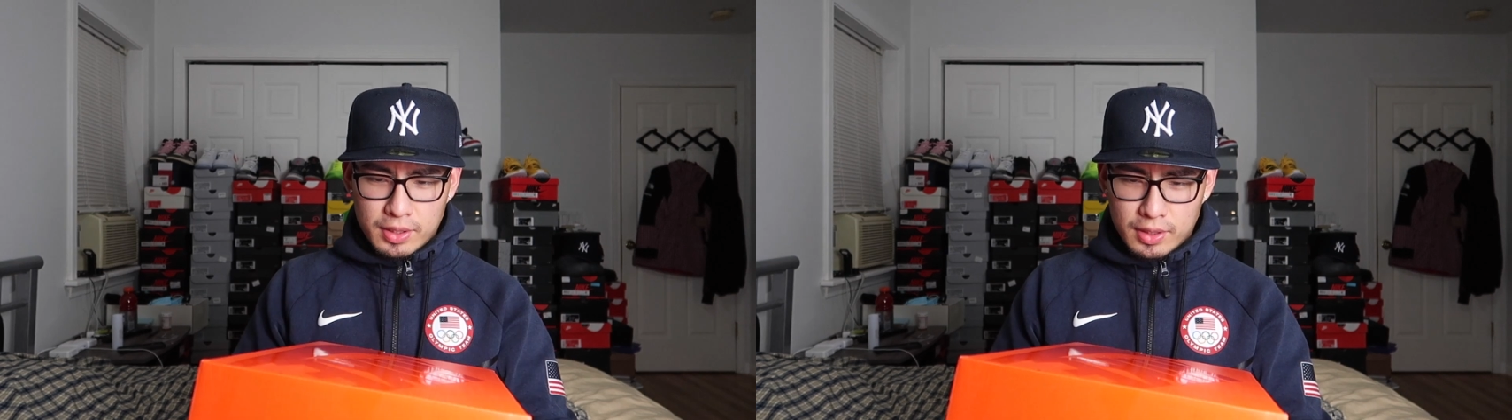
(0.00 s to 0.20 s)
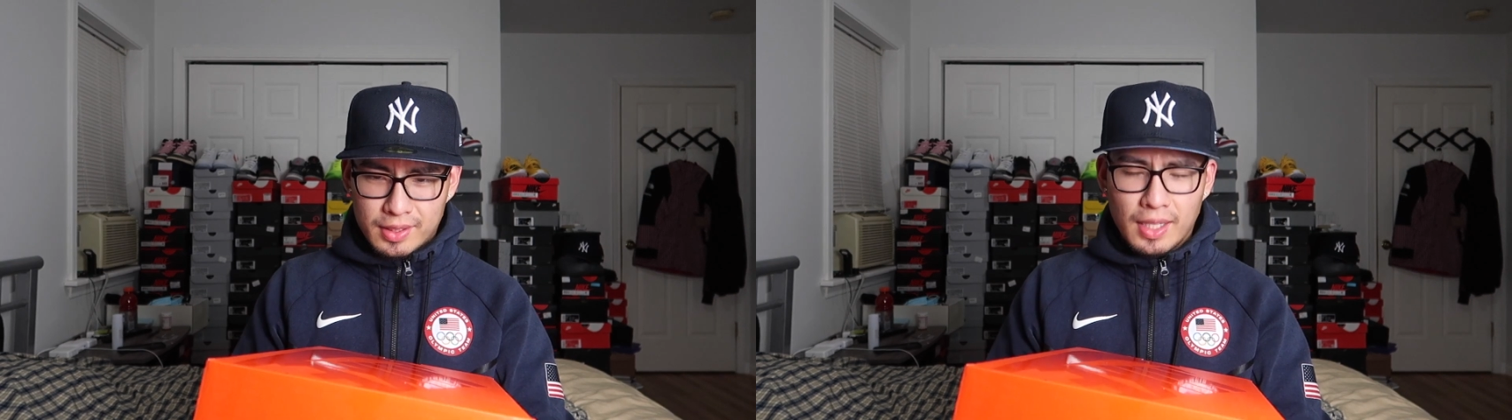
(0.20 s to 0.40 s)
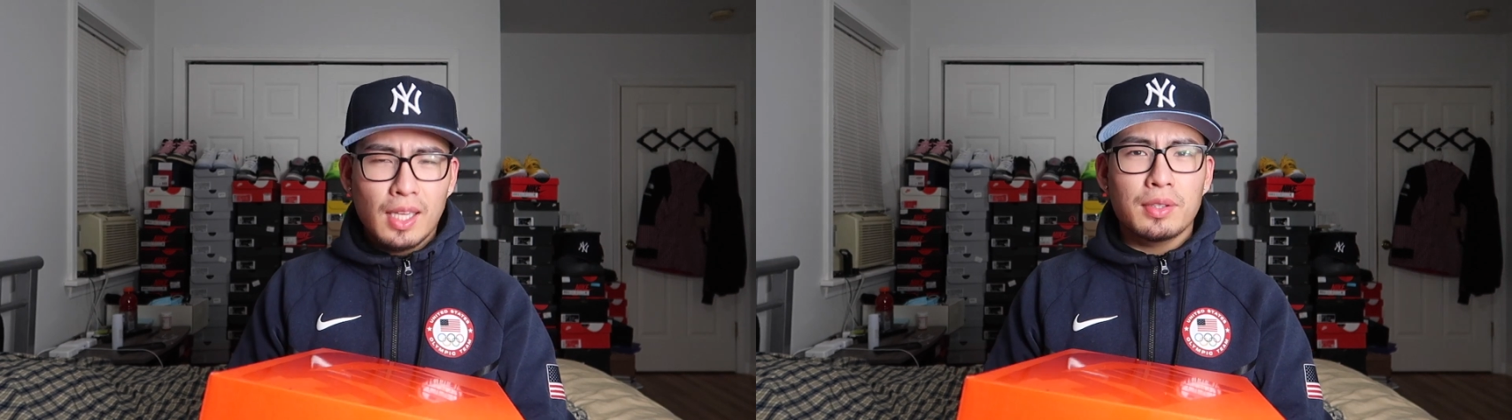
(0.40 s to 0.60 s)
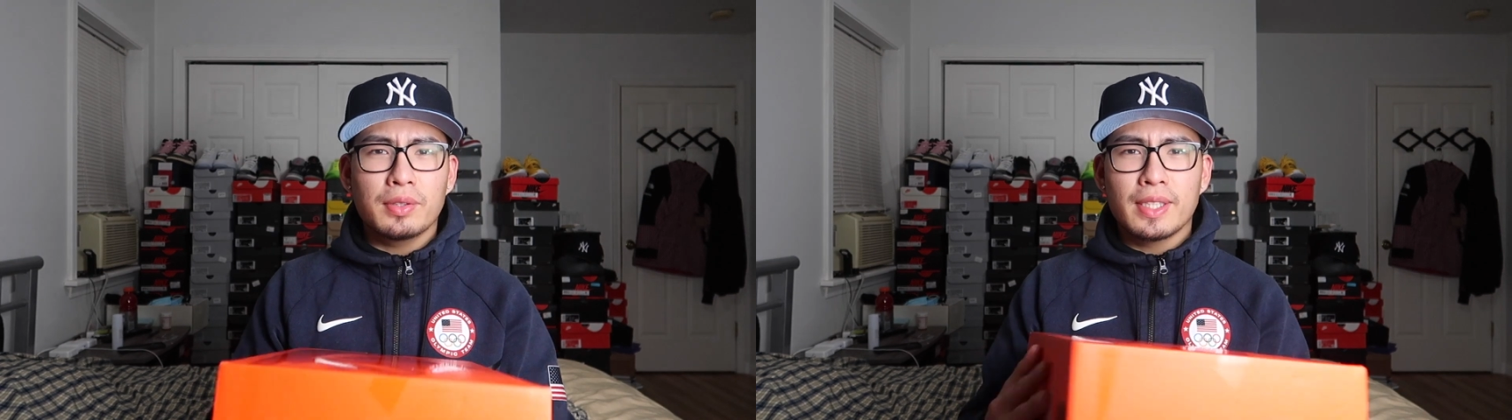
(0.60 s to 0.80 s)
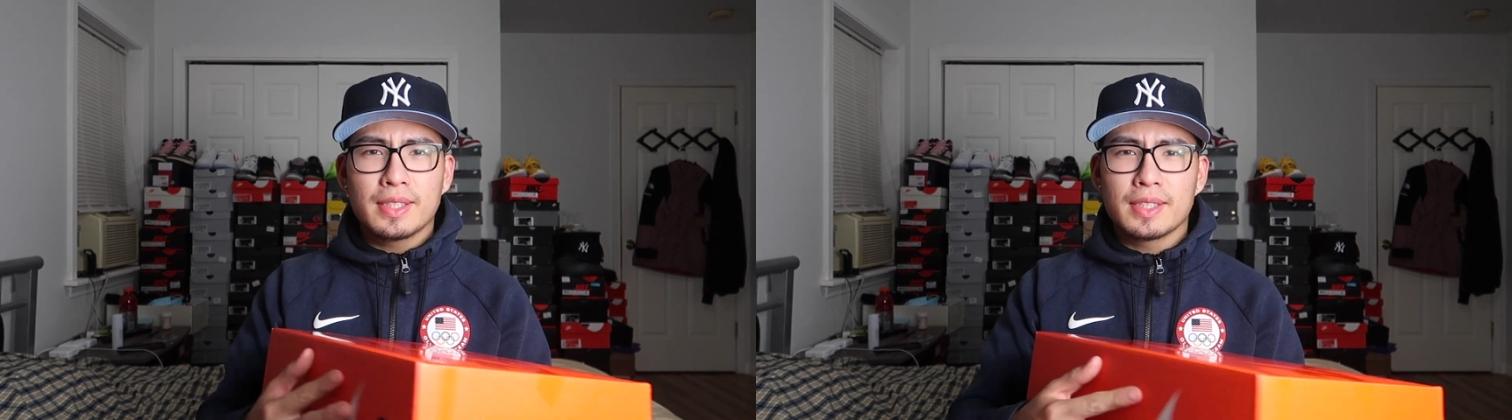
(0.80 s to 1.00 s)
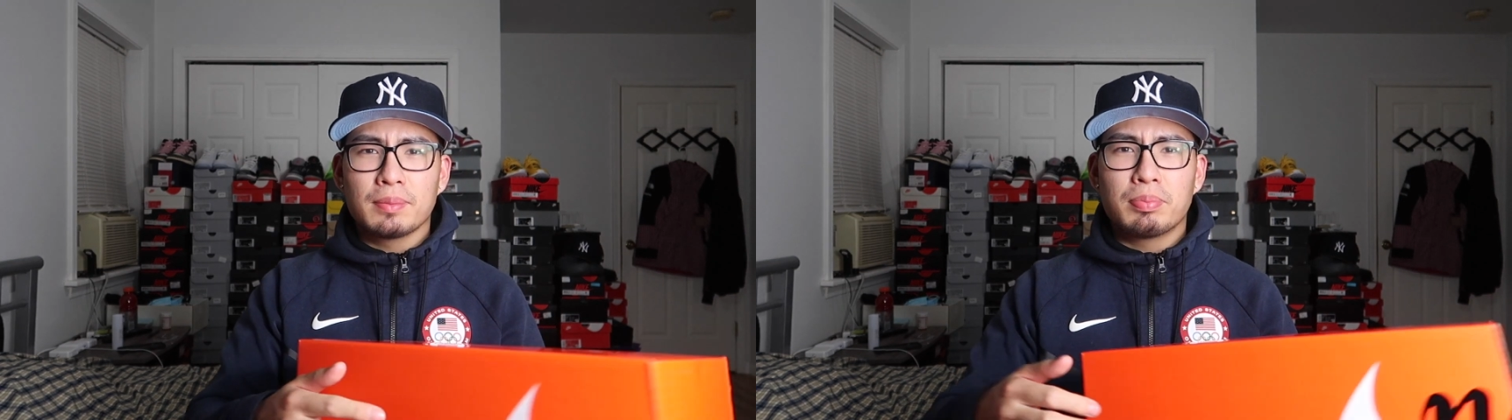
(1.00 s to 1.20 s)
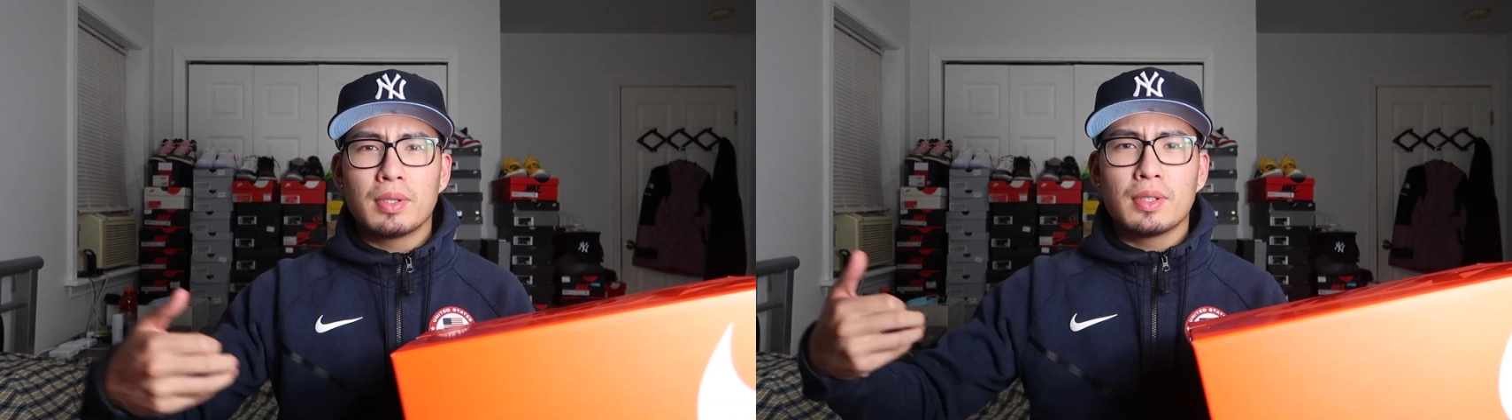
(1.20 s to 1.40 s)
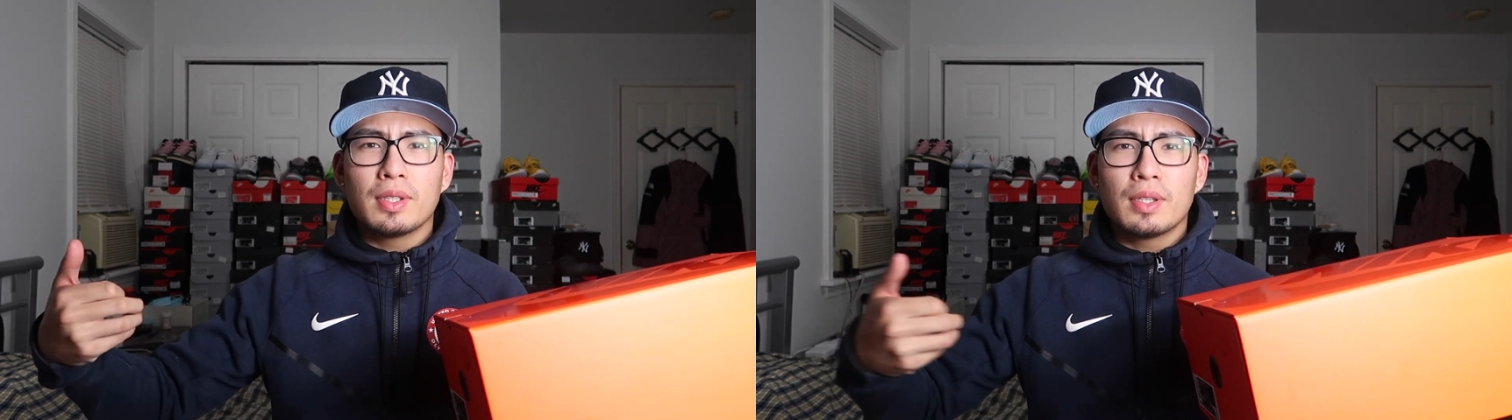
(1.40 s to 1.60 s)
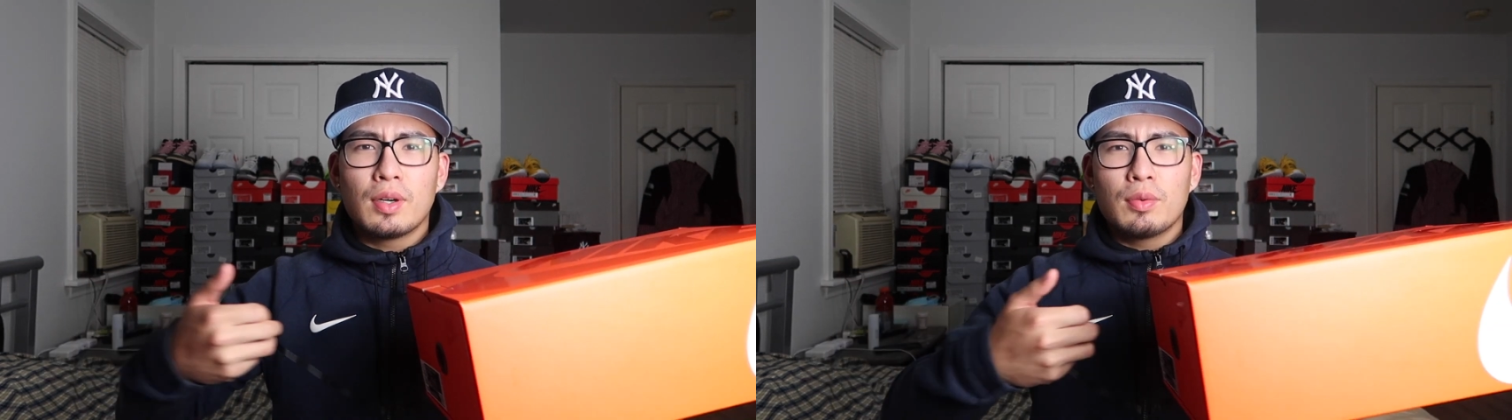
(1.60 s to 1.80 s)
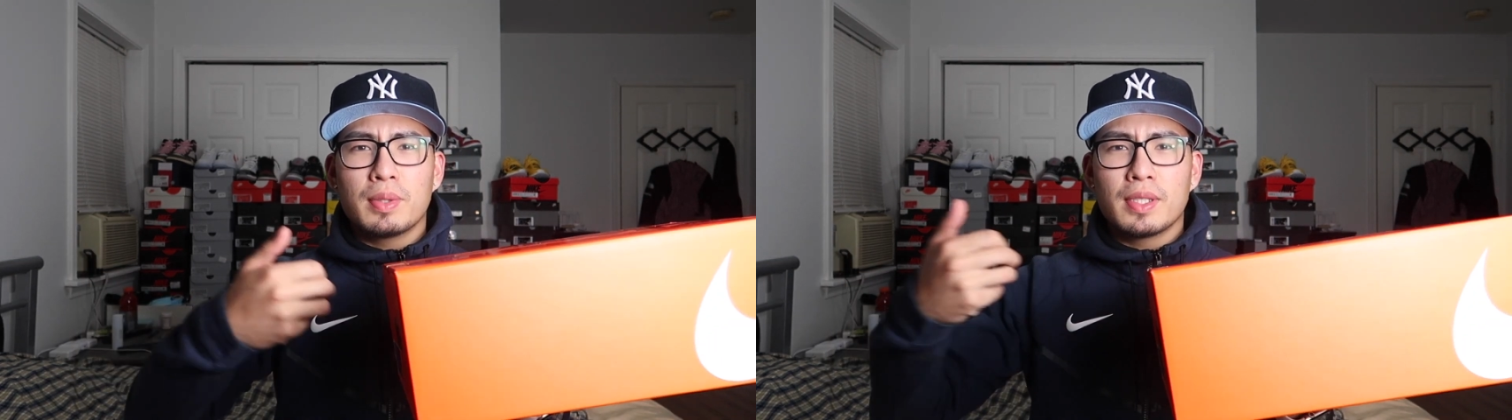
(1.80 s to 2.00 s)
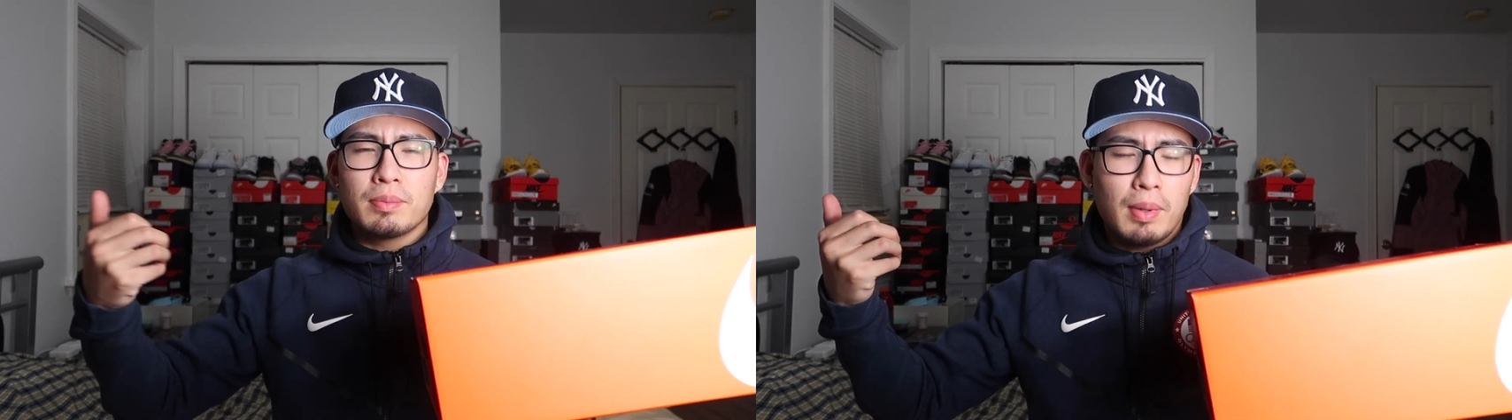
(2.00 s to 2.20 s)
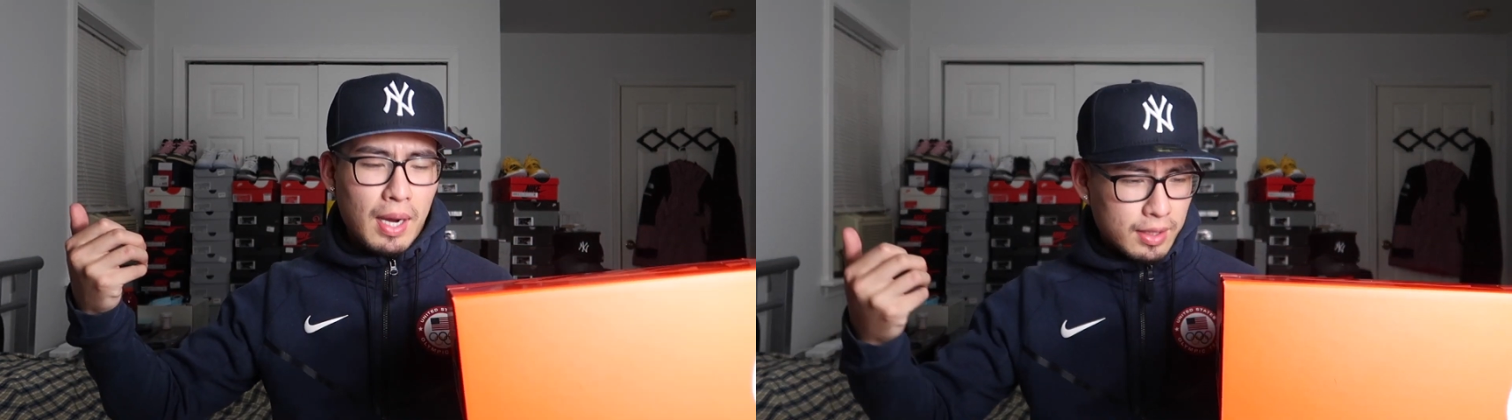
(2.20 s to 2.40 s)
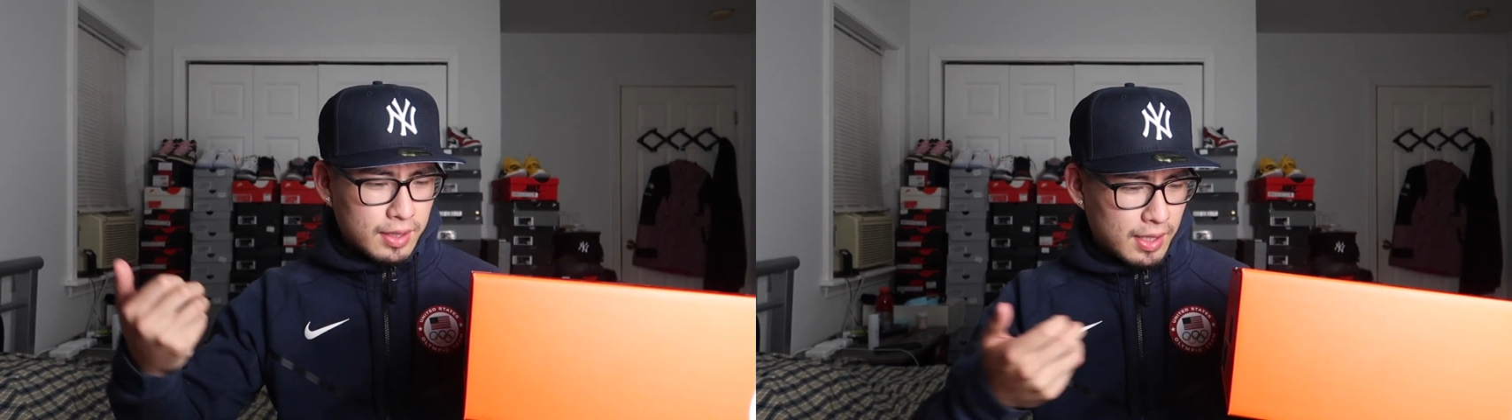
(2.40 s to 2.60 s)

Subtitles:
It's just yellow, and it's a pull open box,